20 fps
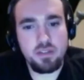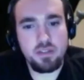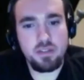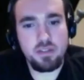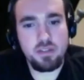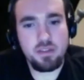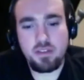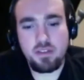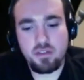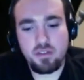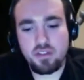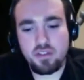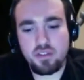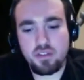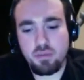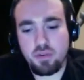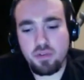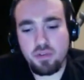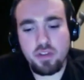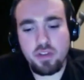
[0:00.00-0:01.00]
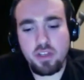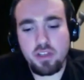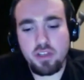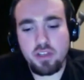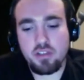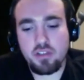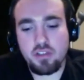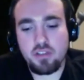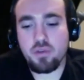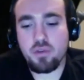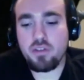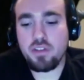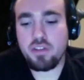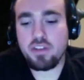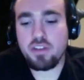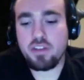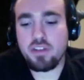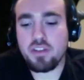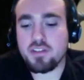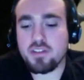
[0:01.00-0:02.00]
Yeah, go jumping over to Halo 4. They
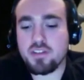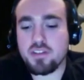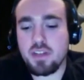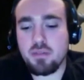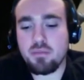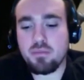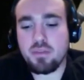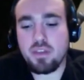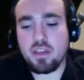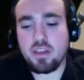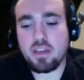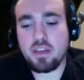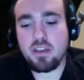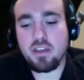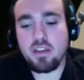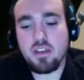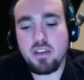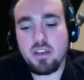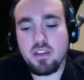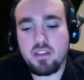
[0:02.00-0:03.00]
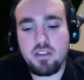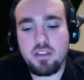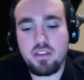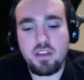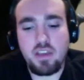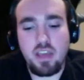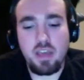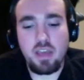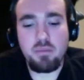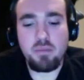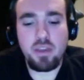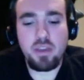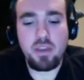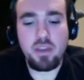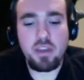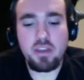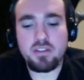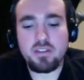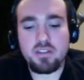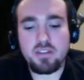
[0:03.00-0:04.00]
did the same thing. The
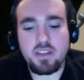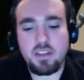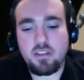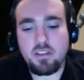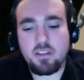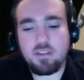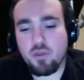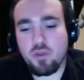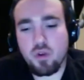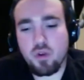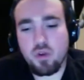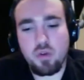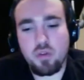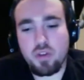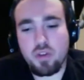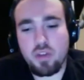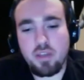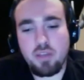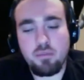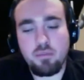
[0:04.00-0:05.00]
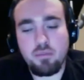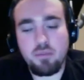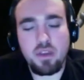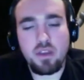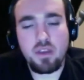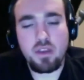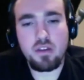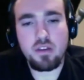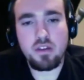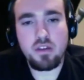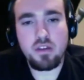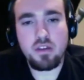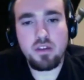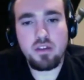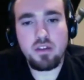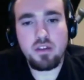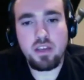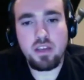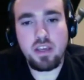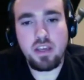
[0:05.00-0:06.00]
campaign is like a 4-hour campaign,
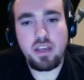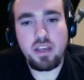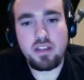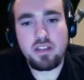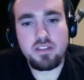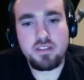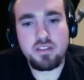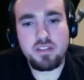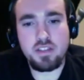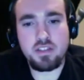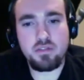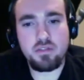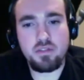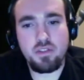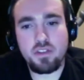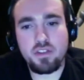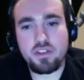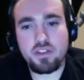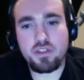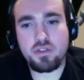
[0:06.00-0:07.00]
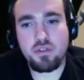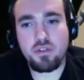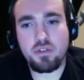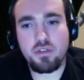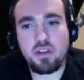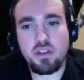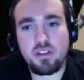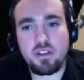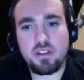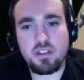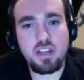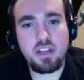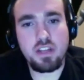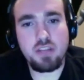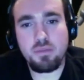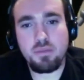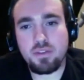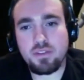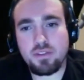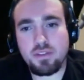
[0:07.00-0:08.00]
and it seems fairly short, and it's a lot of
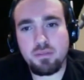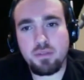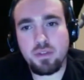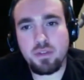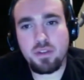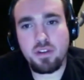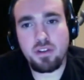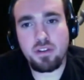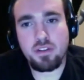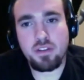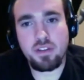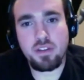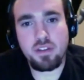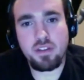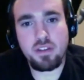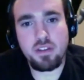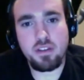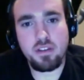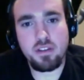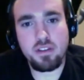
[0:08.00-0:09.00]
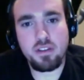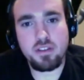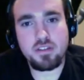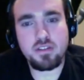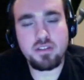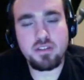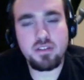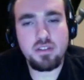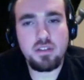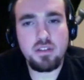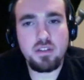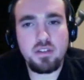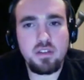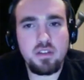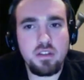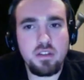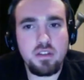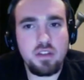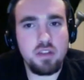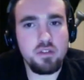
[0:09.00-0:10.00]
multiplayer. And it's
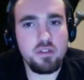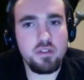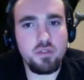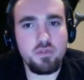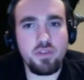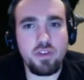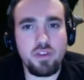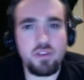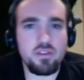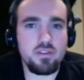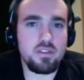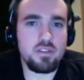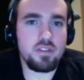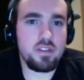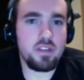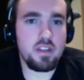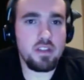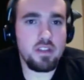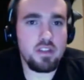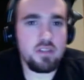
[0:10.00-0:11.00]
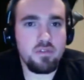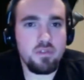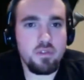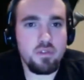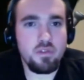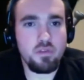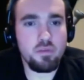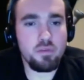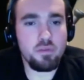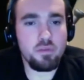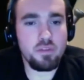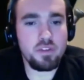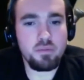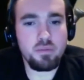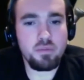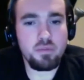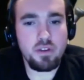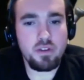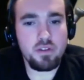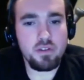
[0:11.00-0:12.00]
a lot of new features in Halo 4 for
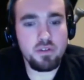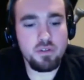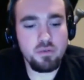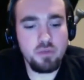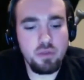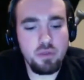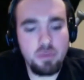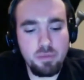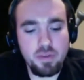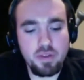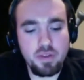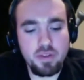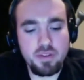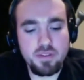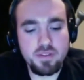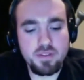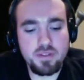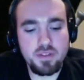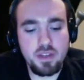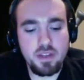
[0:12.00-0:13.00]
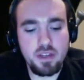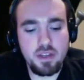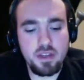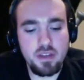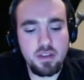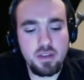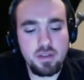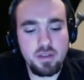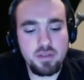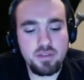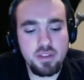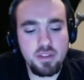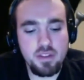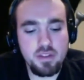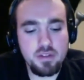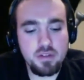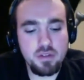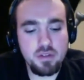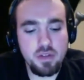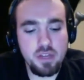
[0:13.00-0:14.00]
multiplayer, new weapons. Obviously, the
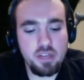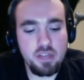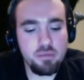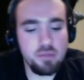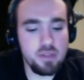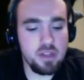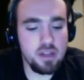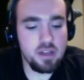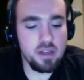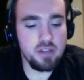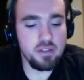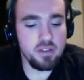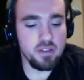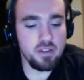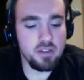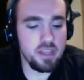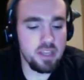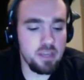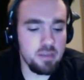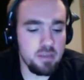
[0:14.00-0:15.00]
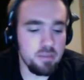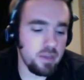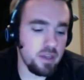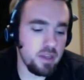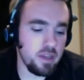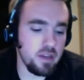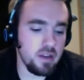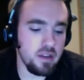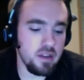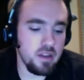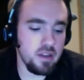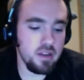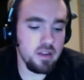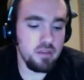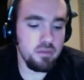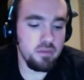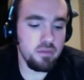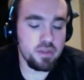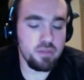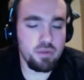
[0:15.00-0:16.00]
new enemy now in the campaign,
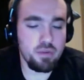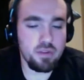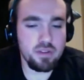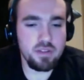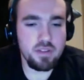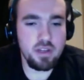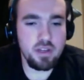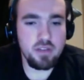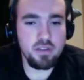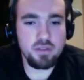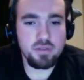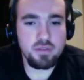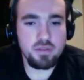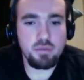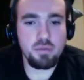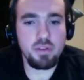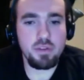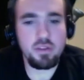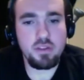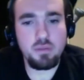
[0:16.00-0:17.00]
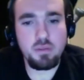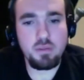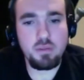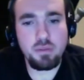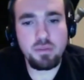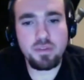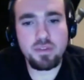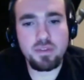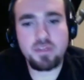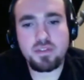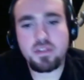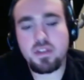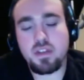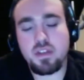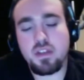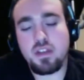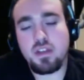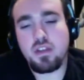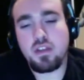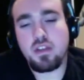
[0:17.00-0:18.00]
which brings on those Promethean weapons
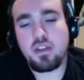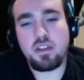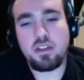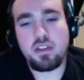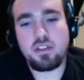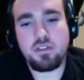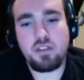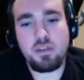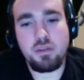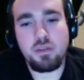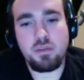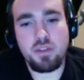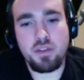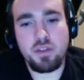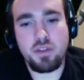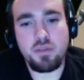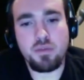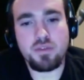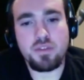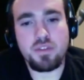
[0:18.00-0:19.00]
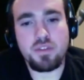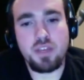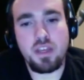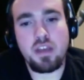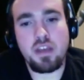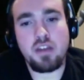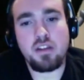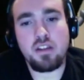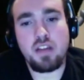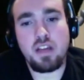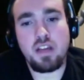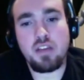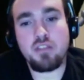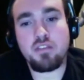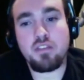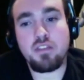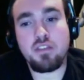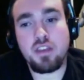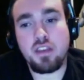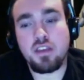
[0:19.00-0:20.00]
that you're able to use, and a lot of
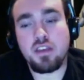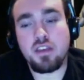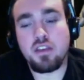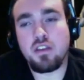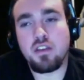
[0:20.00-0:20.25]
the